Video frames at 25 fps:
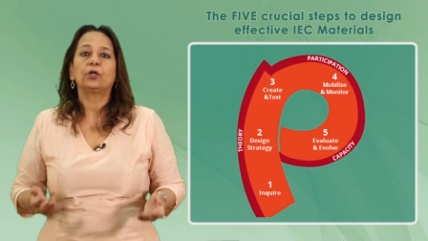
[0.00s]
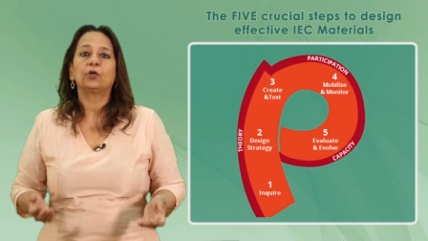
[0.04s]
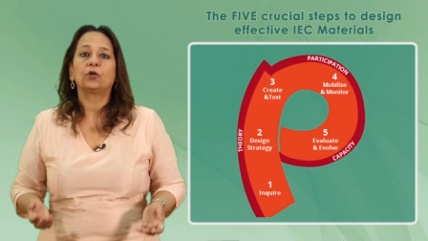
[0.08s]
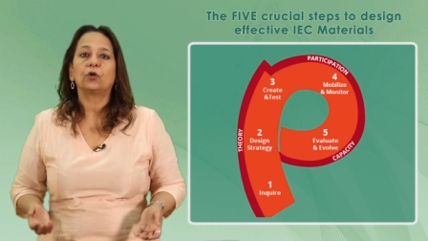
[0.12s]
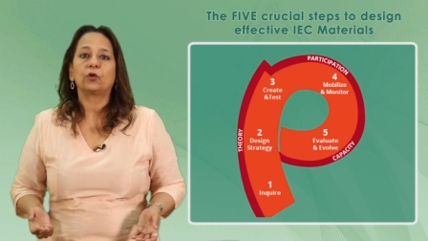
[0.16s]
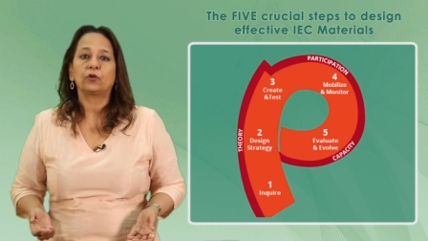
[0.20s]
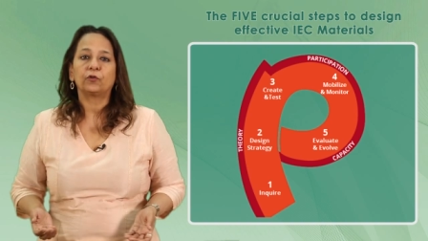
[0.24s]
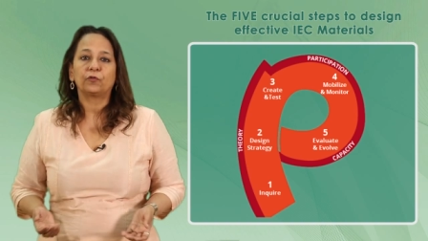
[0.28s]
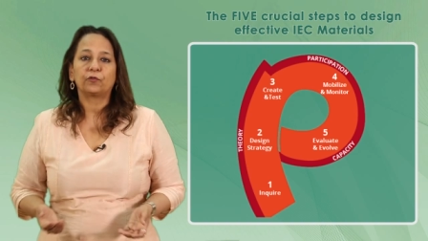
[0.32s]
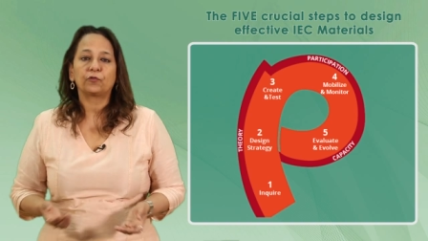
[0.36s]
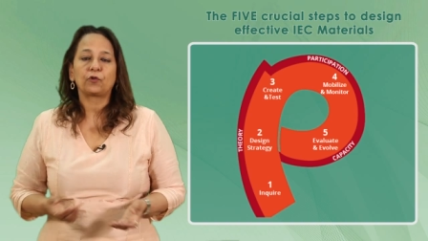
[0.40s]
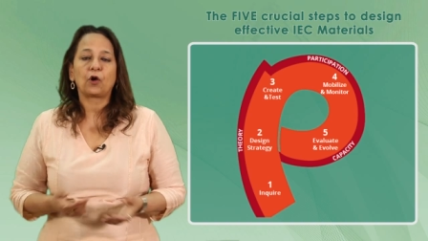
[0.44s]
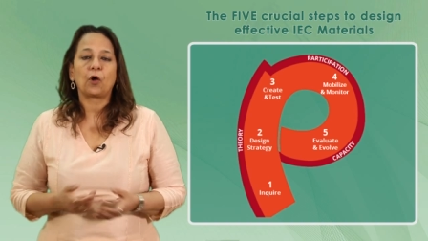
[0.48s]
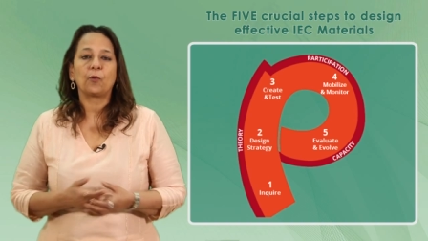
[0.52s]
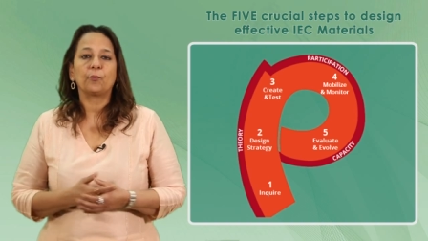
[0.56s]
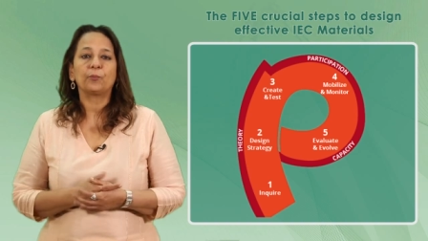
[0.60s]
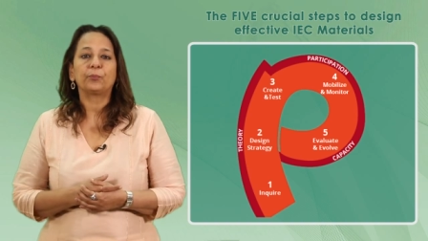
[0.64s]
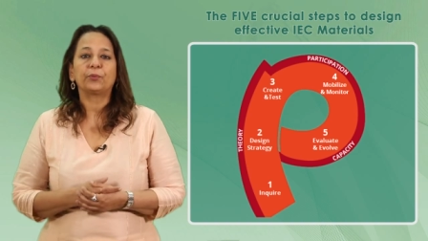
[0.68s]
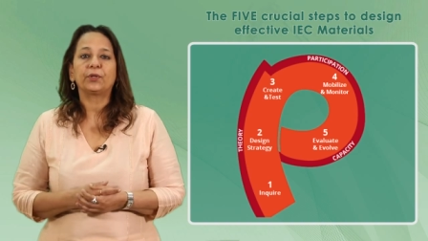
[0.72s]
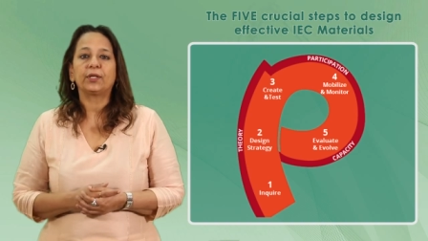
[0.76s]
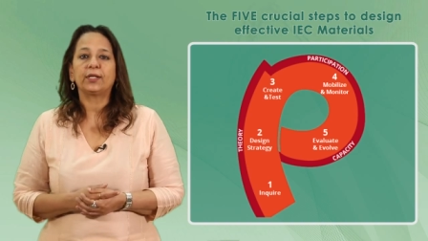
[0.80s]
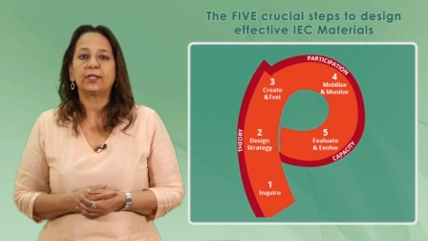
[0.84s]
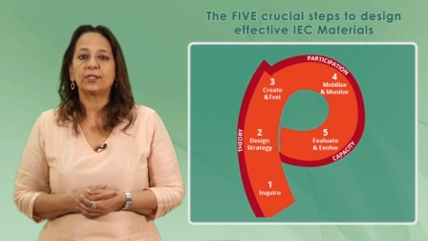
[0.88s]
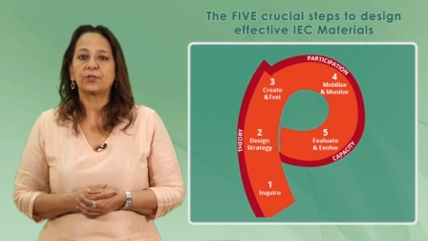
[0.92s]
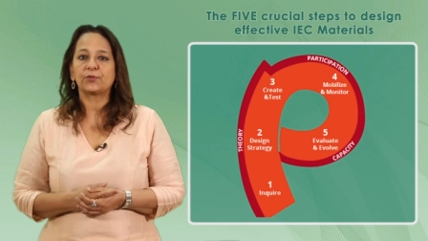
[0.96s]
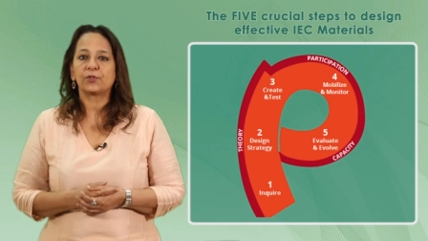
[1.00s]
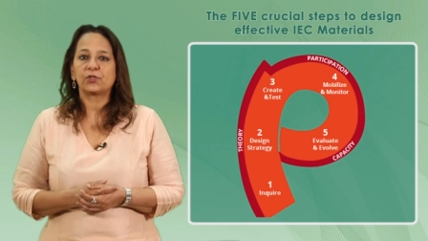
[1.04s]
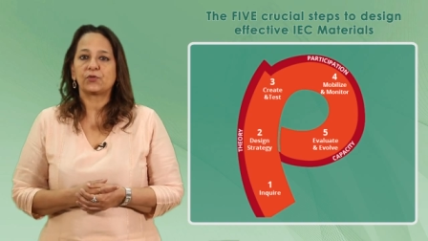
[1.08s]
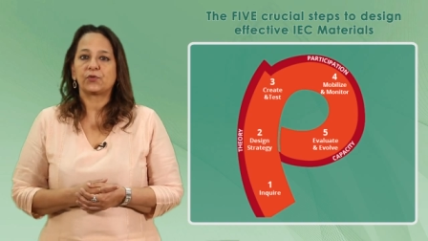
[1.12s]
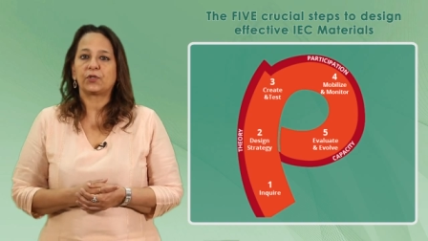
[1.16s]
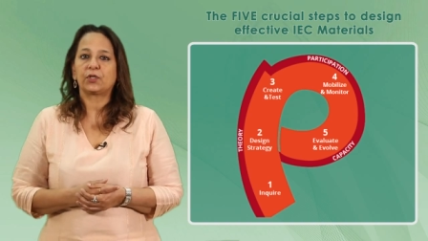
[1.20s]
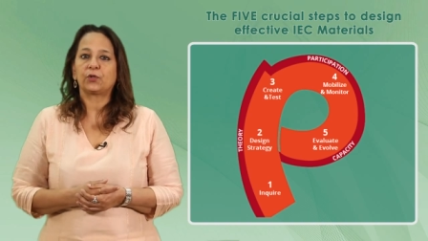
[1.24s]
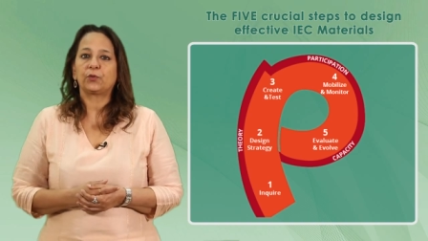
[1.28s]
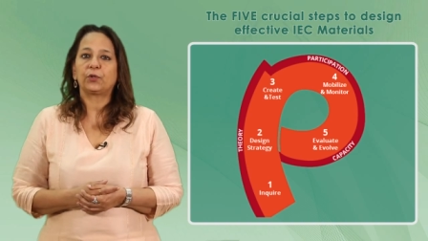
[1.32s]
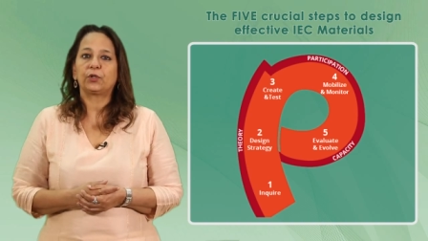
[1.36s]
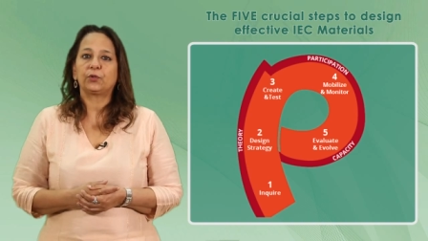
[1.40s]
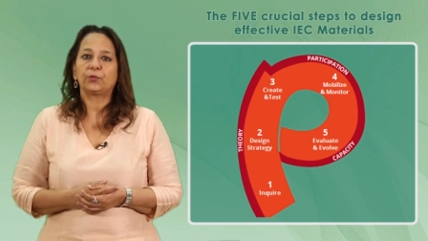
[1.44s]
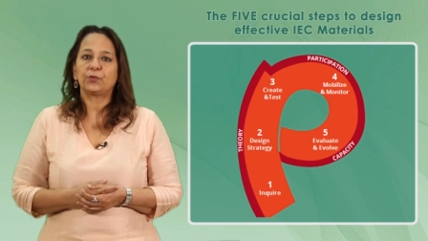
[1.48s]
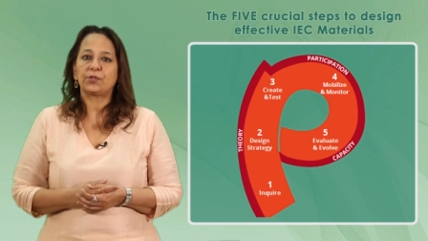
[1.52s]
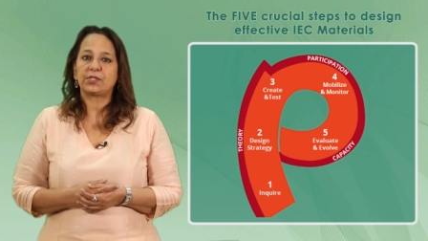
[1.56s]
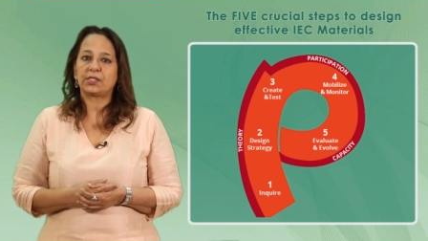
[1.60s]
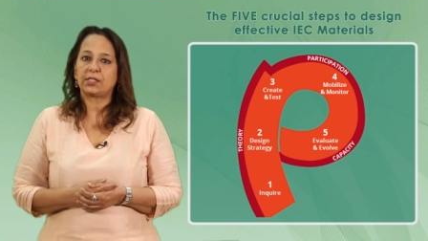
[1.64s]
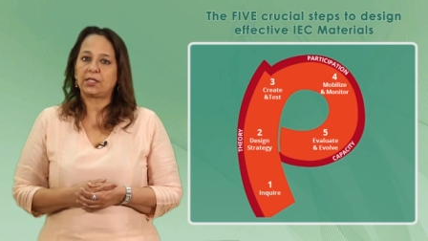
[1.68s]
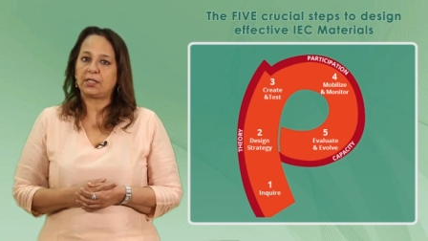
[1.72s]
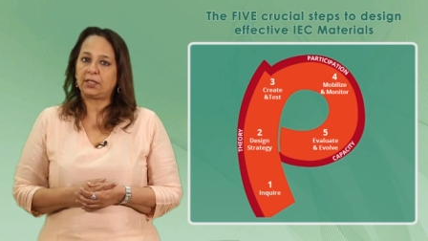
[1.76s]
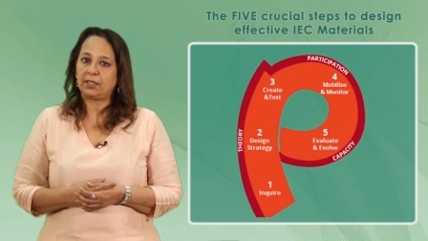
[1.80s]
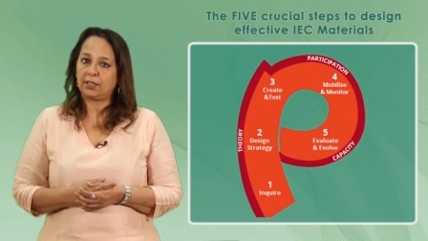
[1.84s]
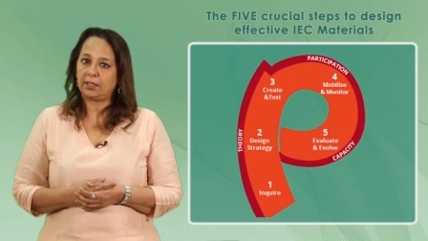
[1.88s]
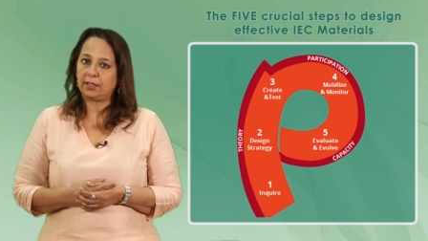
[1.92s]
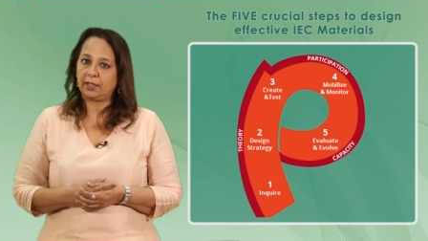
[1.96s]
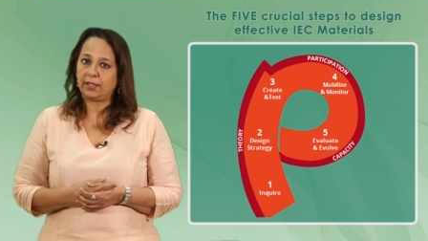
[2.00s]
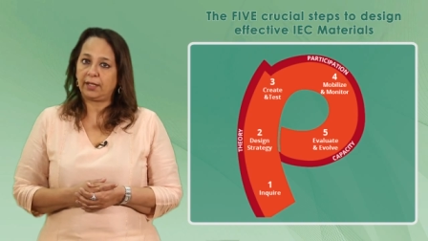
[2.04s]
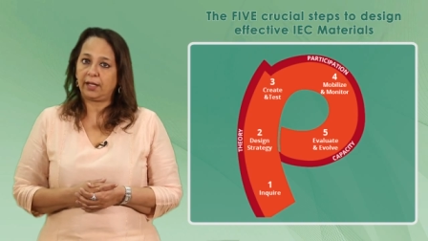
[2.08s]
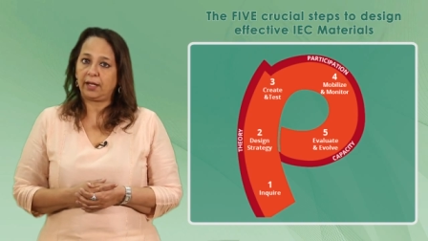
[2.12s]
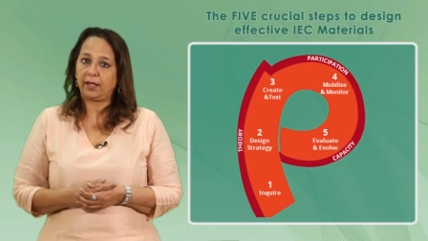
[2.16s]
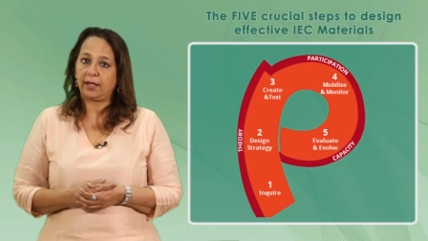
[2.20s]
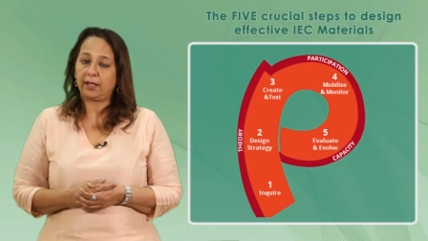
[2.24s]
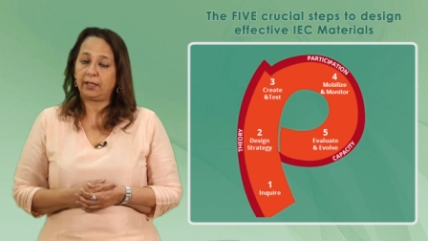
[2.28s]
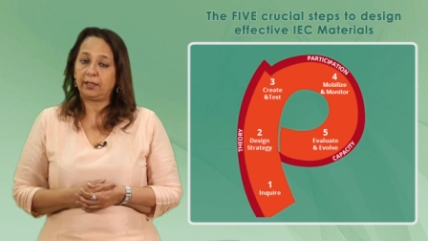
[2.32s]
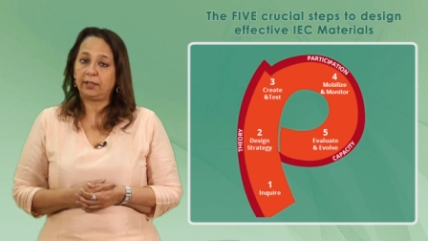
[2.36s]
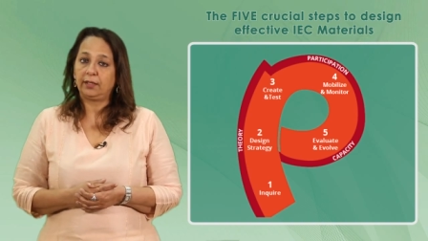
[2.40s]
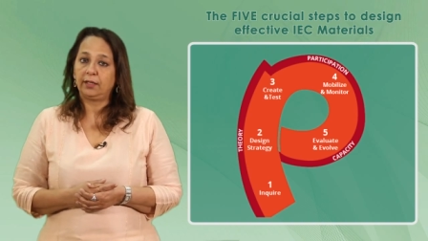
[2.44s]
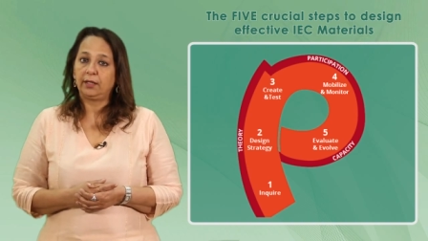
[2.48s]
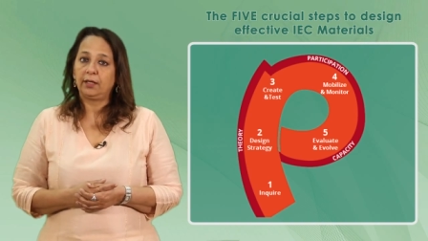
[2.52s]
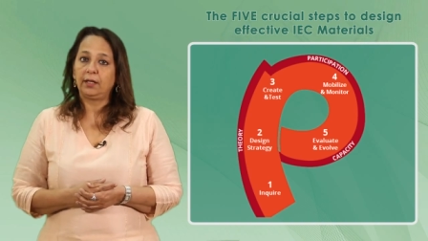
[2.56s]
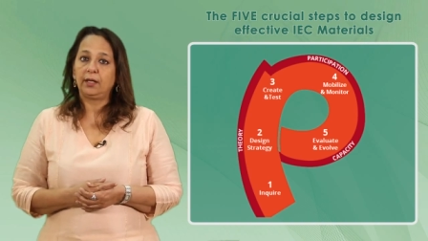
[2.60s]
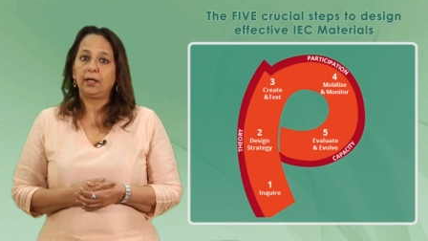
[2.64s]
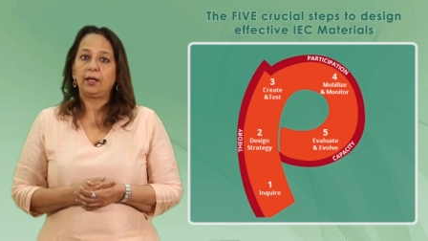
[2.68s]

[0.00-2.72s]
lot of components which we are going to see ahead.